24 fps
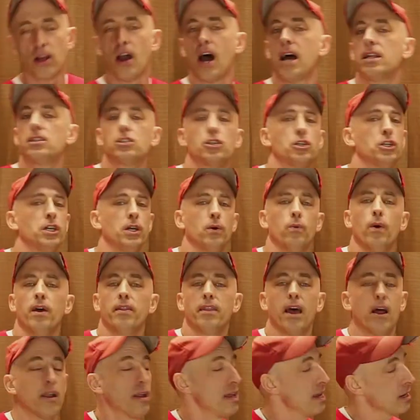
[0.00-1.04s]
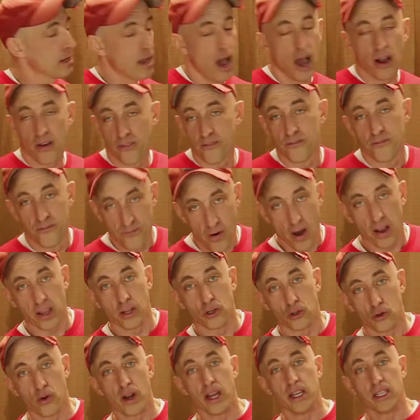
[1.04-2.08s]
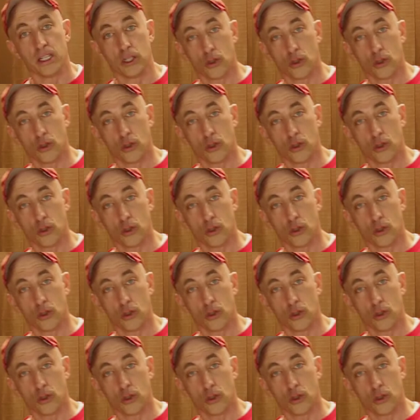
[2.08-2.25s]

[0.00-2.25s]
kinds of shit went down. It got fucking crazy.